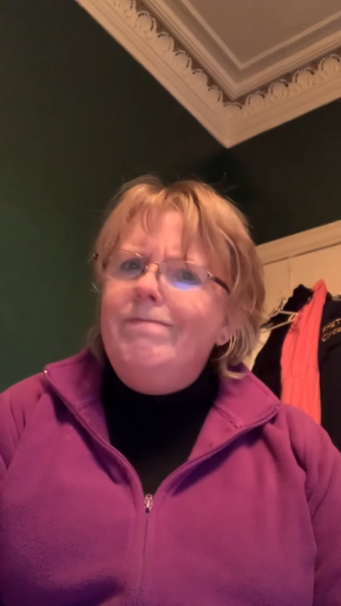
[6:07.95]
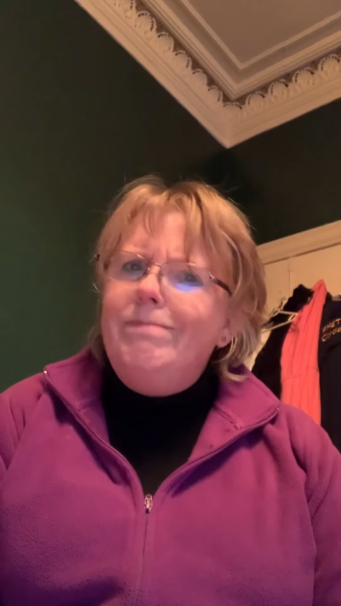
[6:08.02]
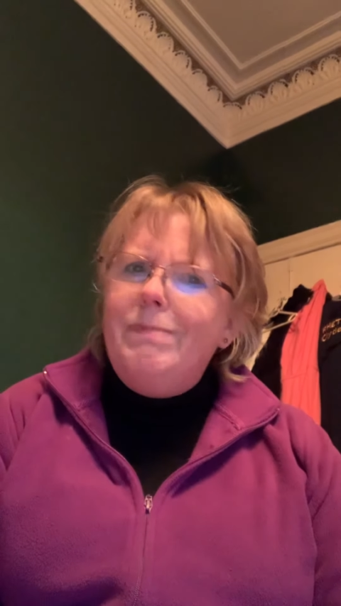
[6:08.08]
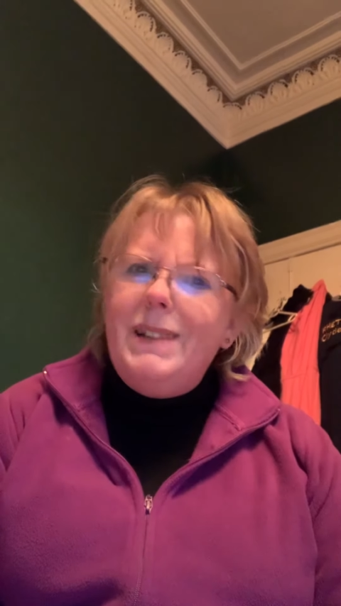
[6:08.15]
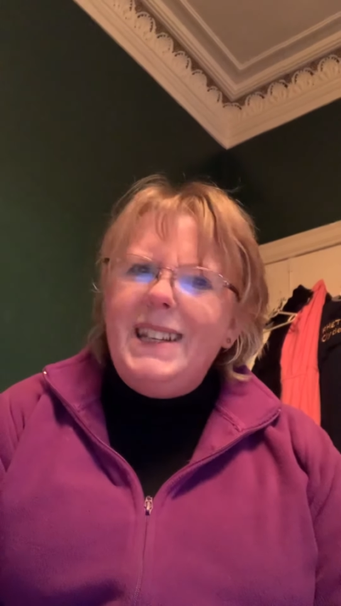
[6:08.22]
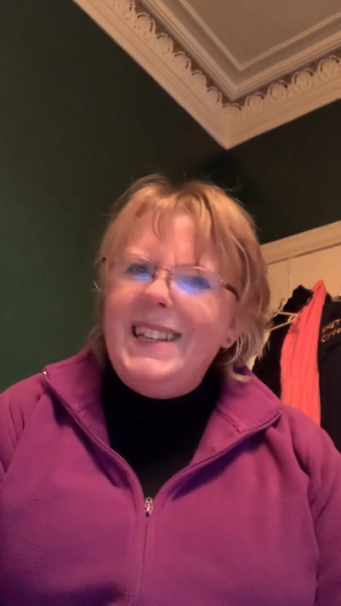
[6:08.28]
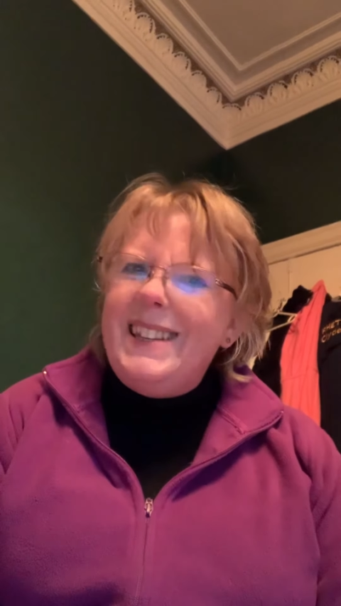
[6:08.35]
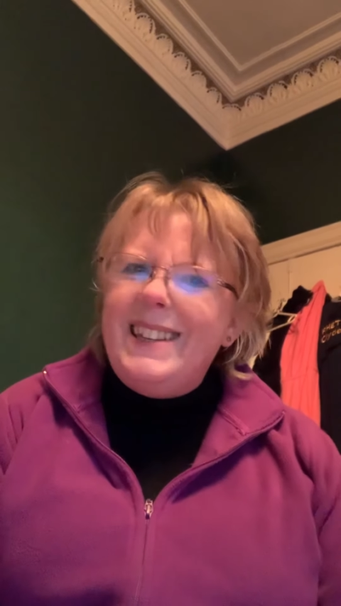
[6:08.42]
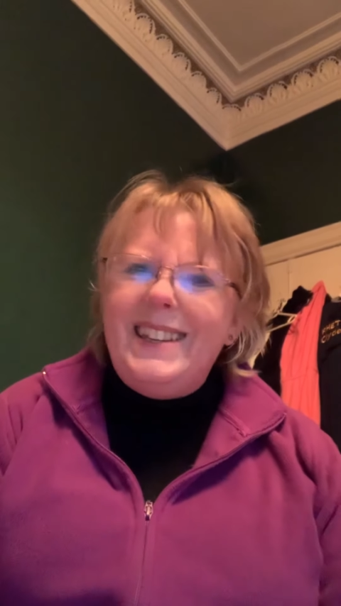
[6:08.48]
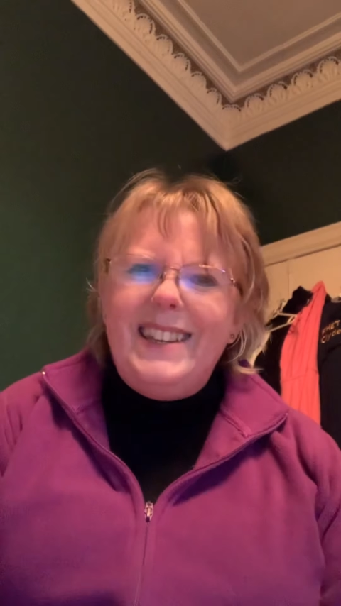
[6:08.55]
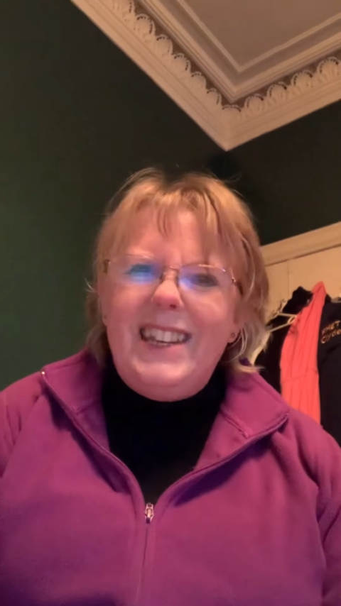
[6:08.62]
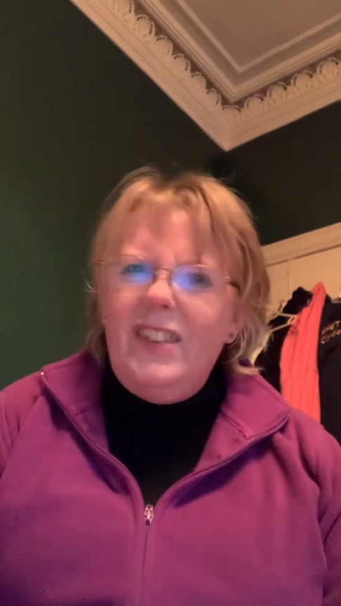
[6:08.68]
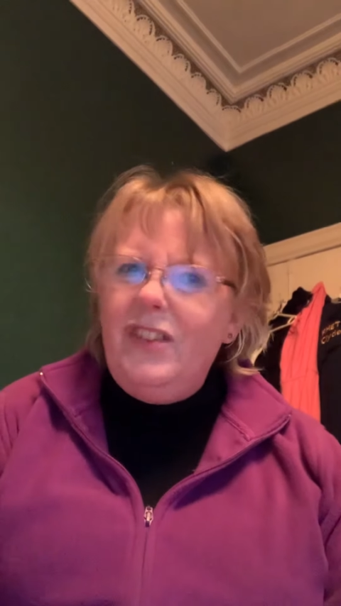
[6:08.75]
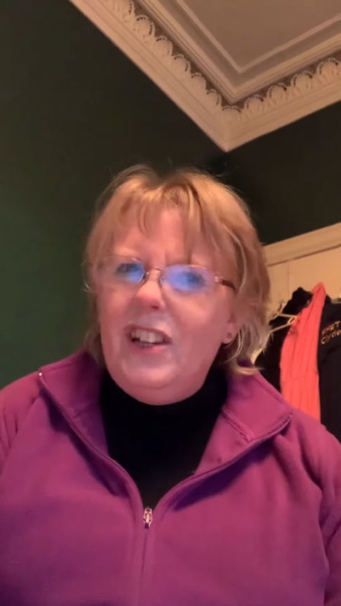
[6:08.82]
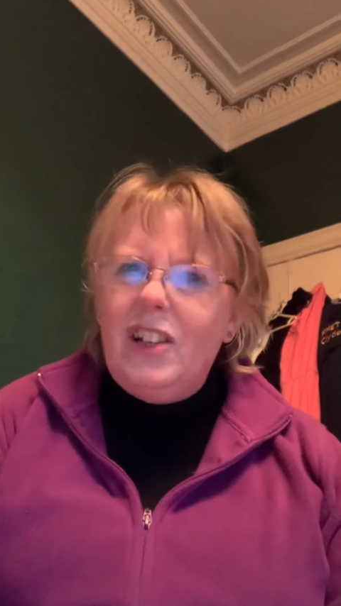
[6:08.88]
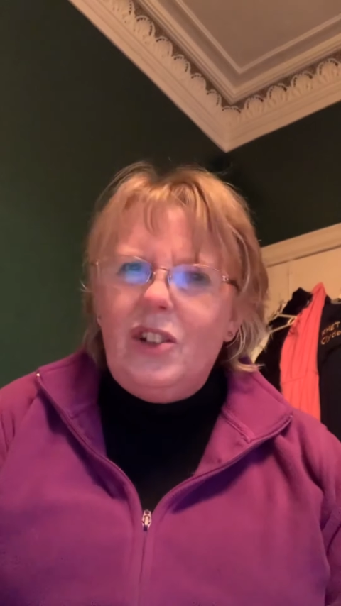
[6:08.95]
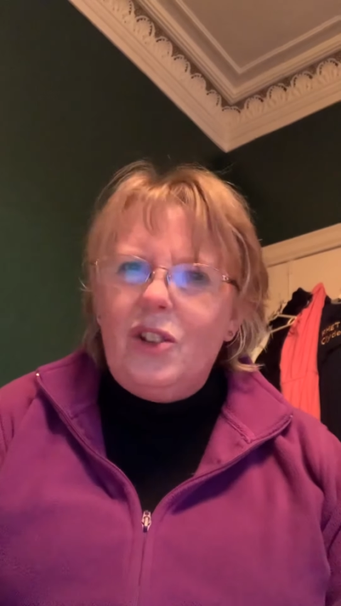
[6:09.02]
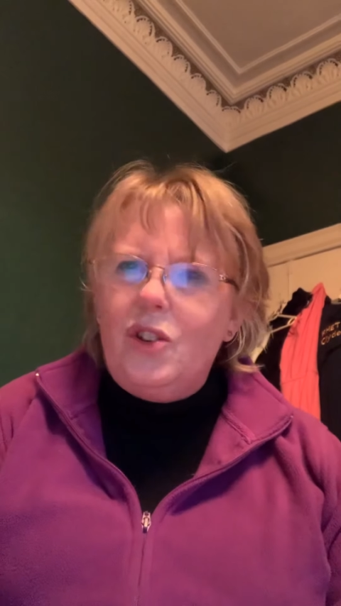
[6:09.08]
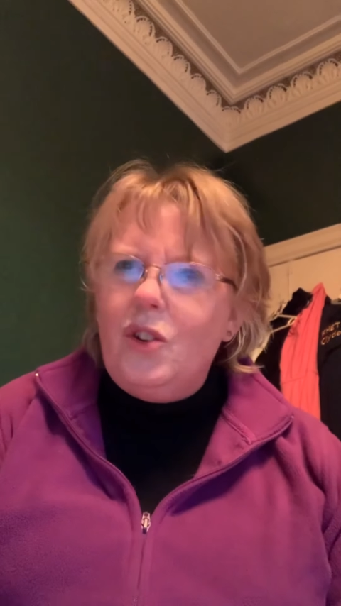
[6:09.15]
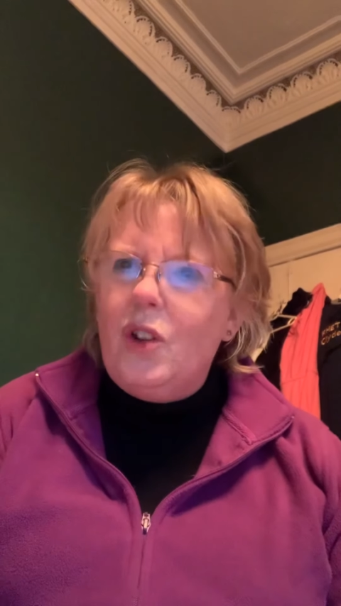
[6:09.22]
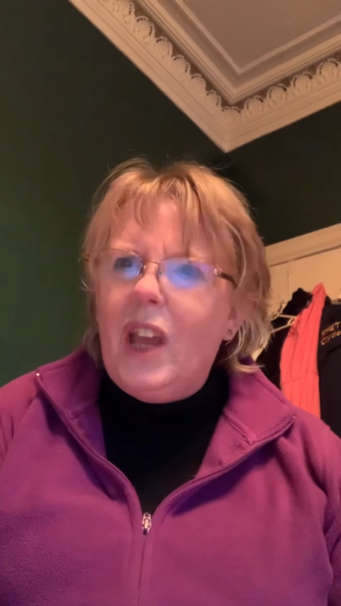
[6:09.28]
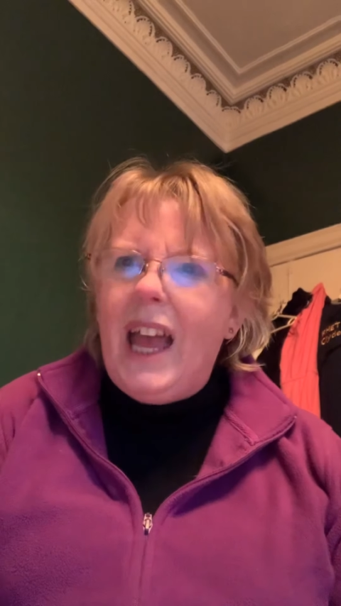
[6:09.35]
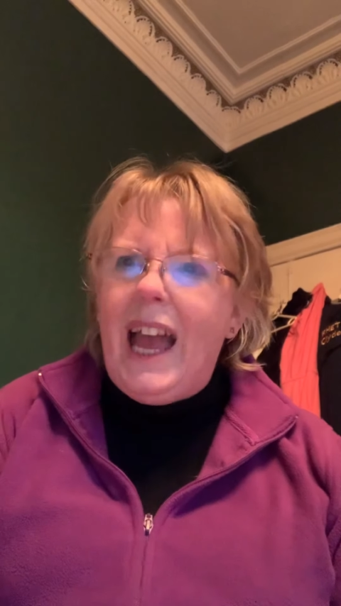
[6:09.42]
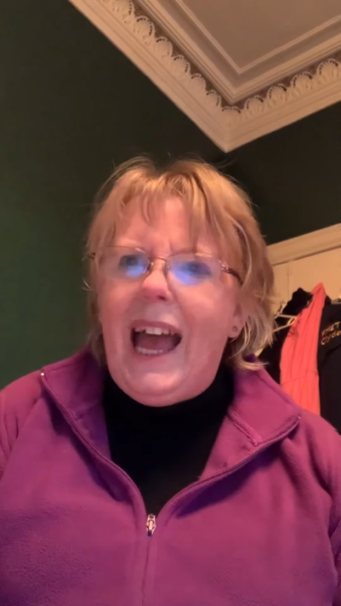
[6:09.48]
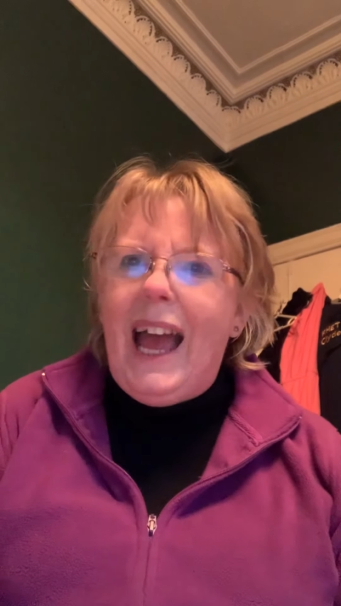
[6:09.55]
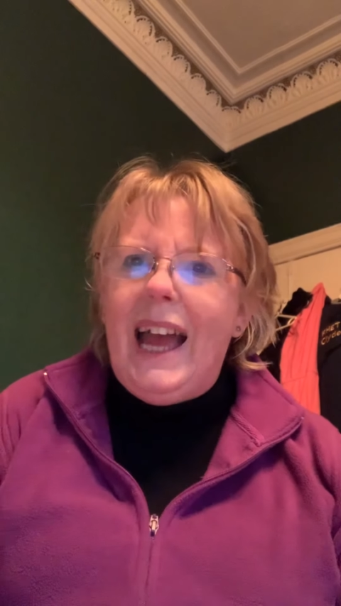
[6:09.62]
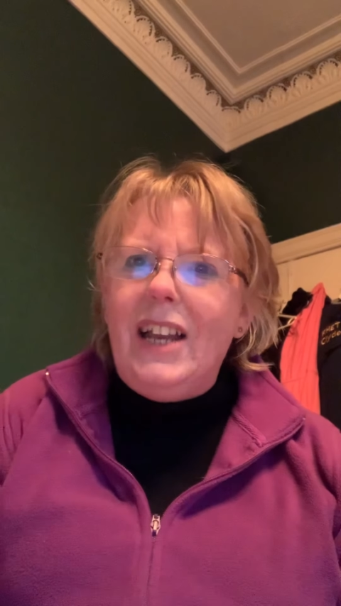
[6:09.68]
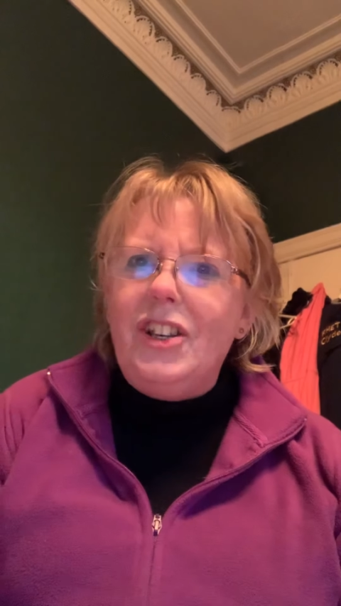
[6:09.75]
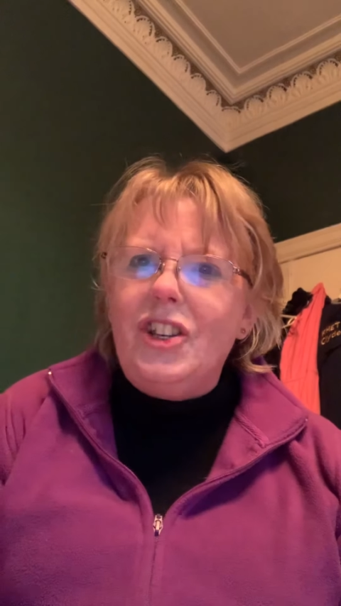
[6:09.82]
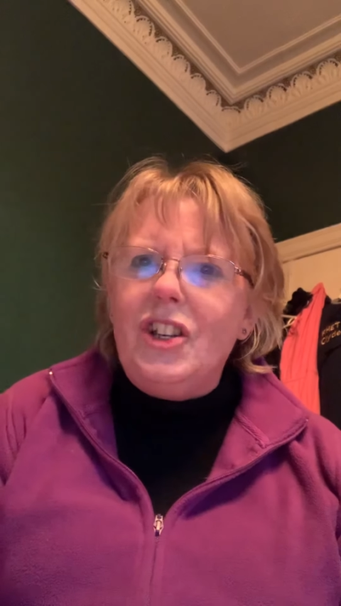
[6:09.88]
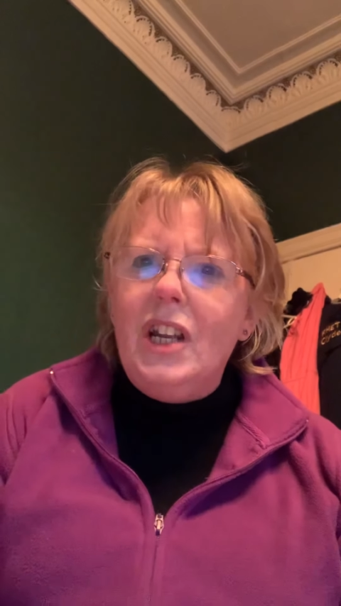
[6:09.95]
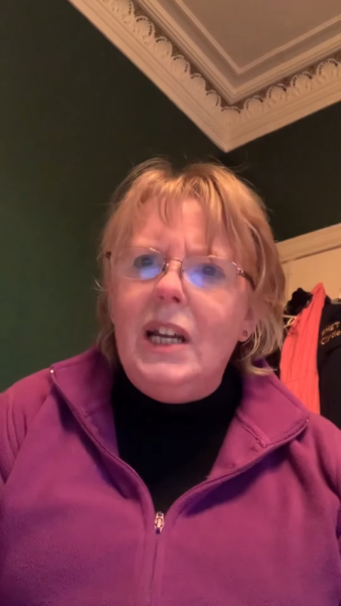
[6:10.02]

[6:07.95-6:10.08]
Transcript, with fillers: but it's difficult to catch